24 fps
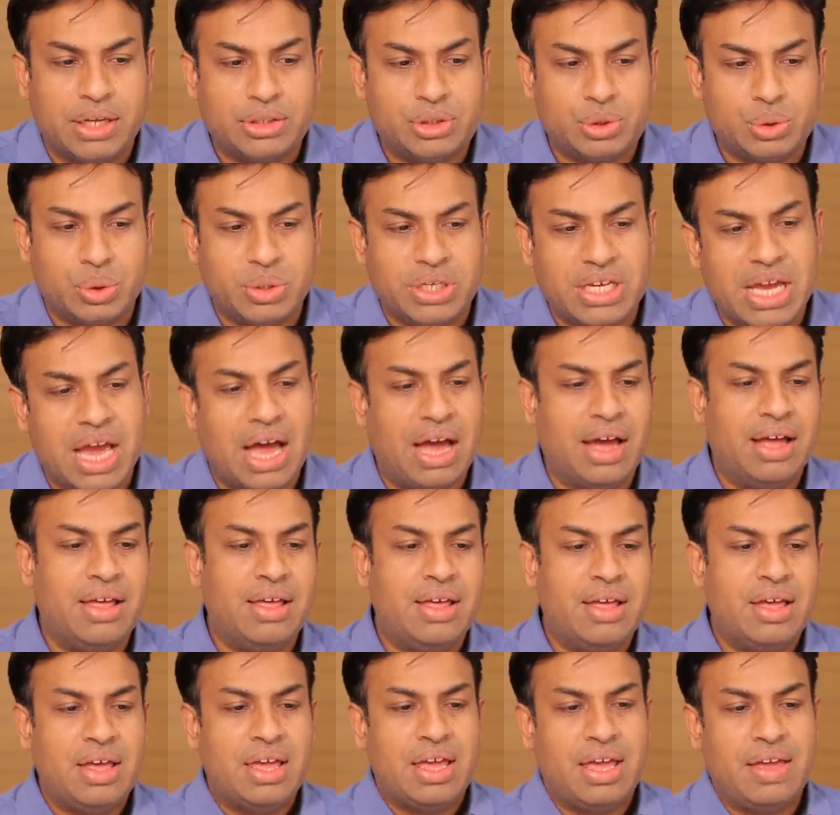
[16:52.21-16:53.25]
So yeah,
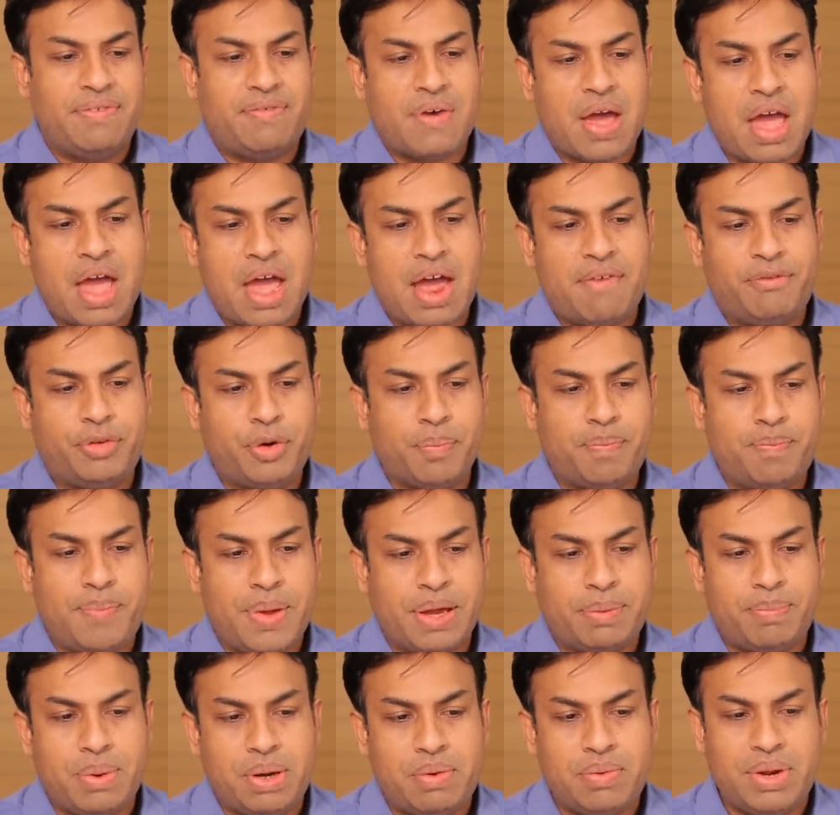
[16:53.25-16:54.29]
if I have to
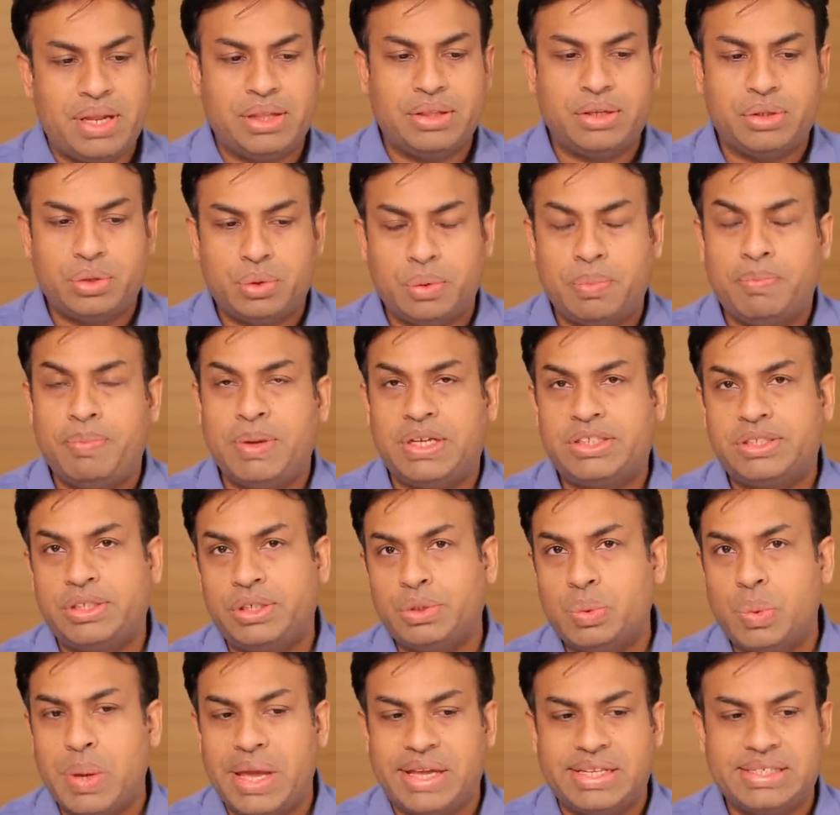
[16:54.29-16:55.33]
pick between the two, Pixel
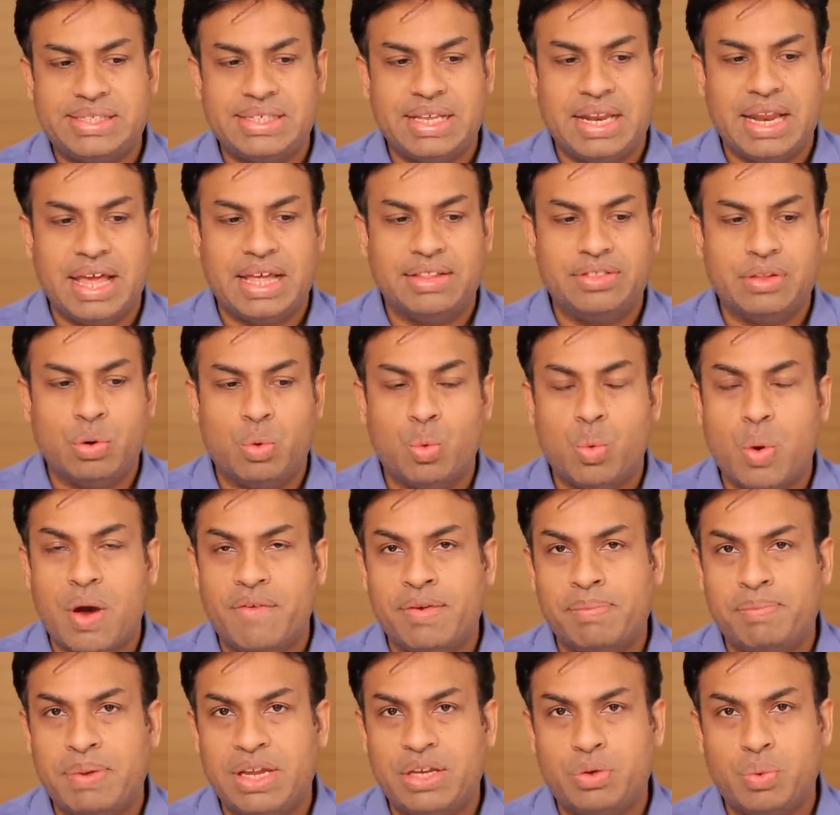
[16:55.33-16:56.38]
2 XL and the
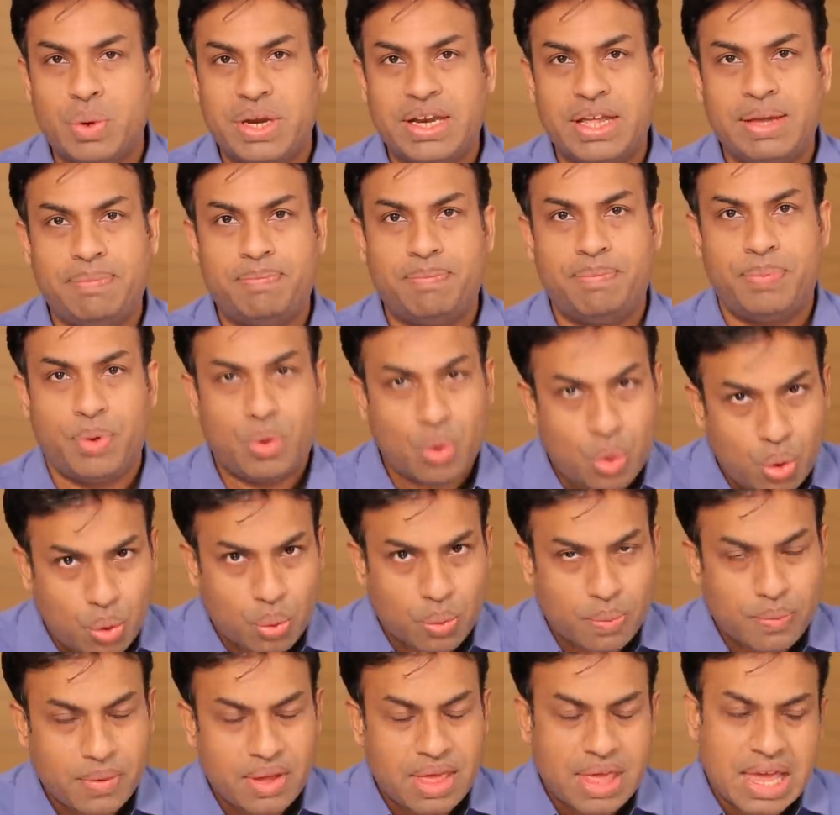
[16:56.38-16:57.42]
Huawei P20
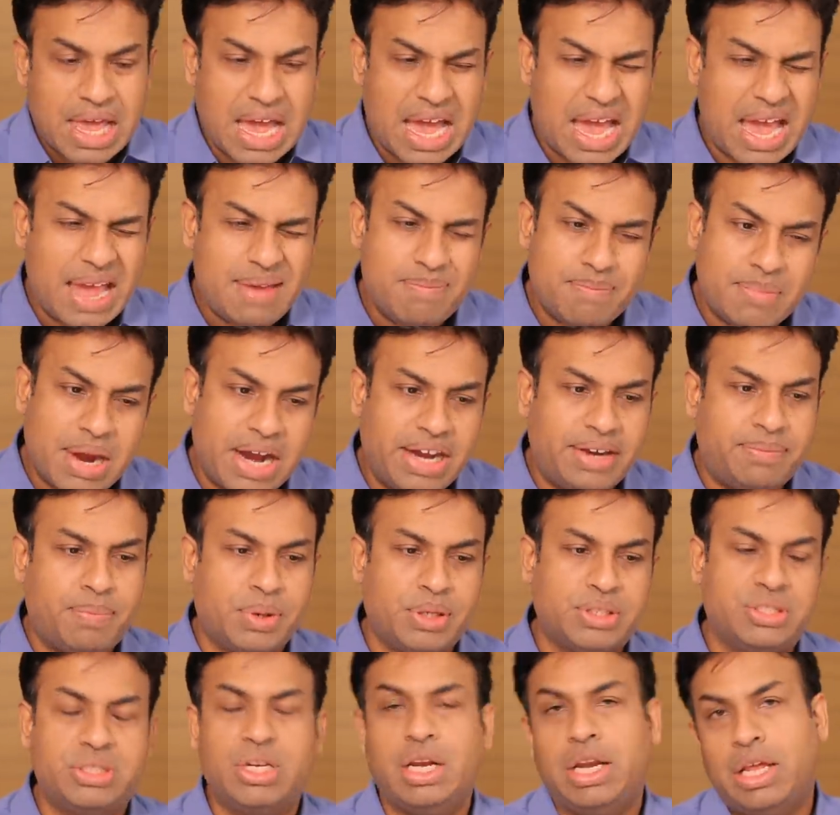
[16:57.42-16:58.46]
Pro, I might
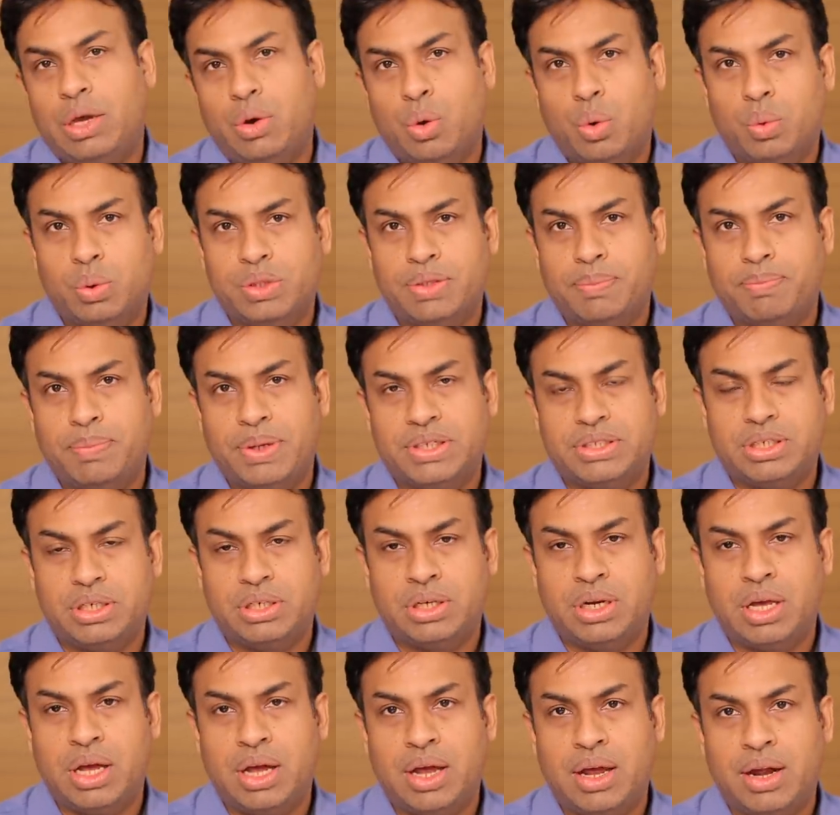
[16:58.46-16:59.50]
personally go with the
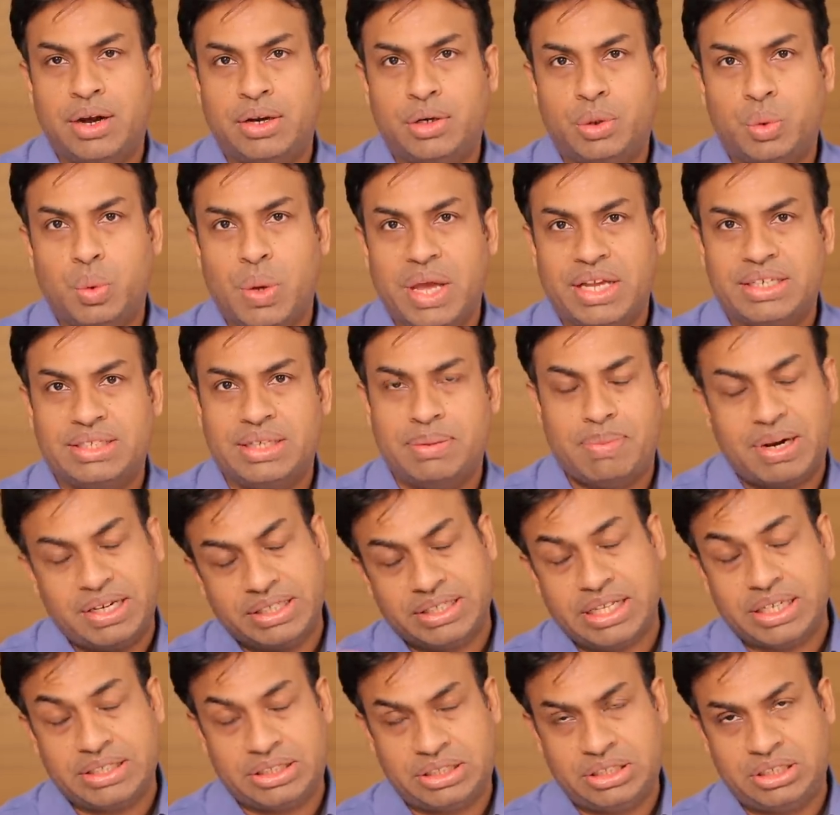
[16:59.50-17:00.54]
Pixel 2 XL,
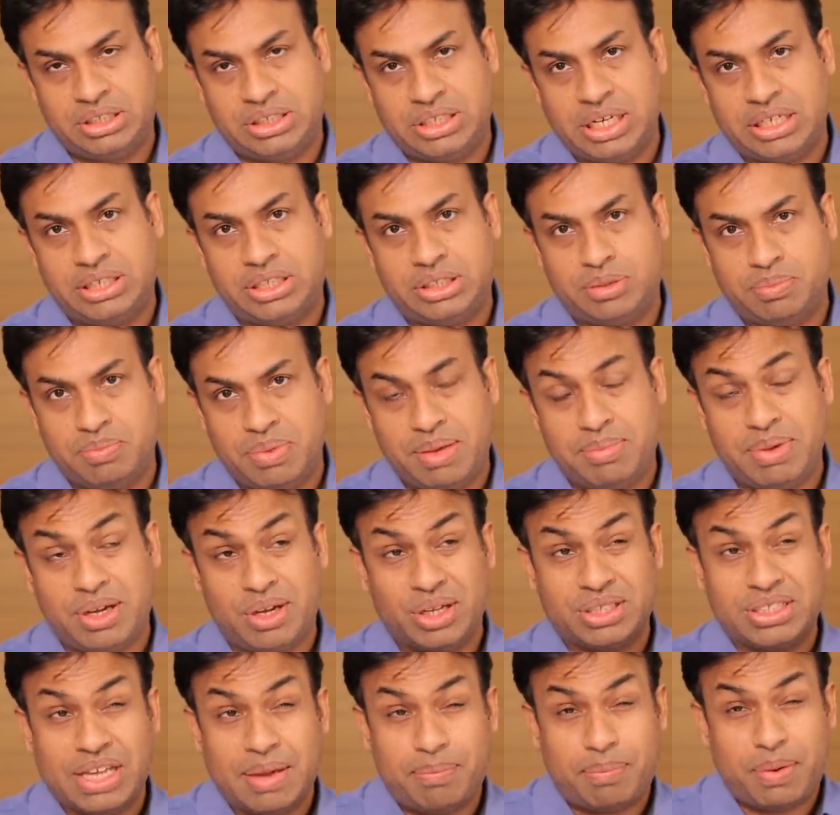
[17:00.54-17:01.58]
but that's just me
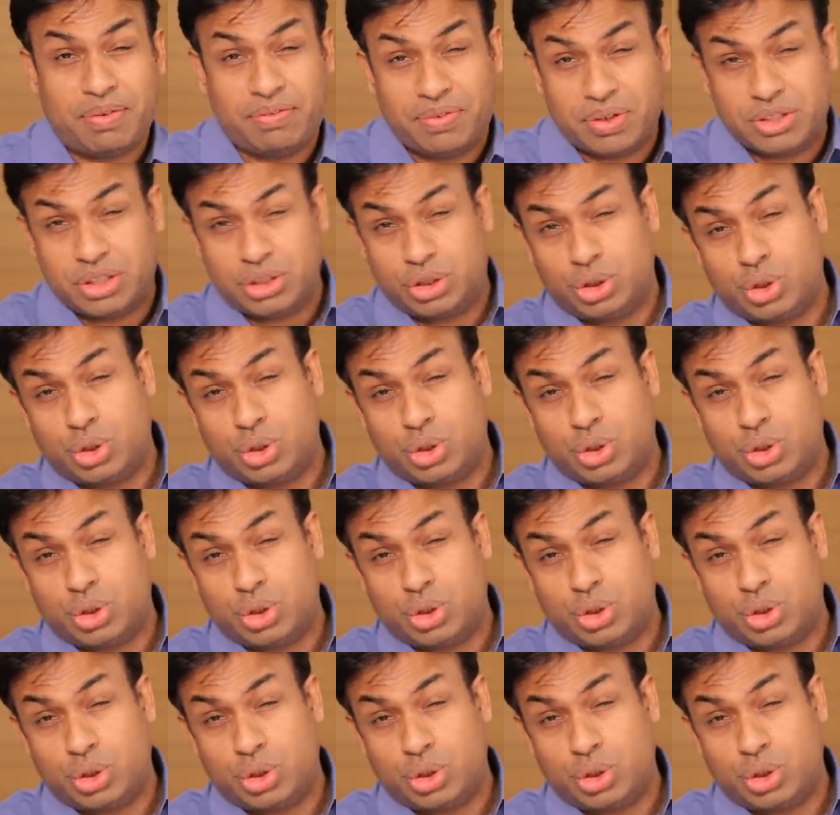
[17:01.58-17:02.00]
because I prefer the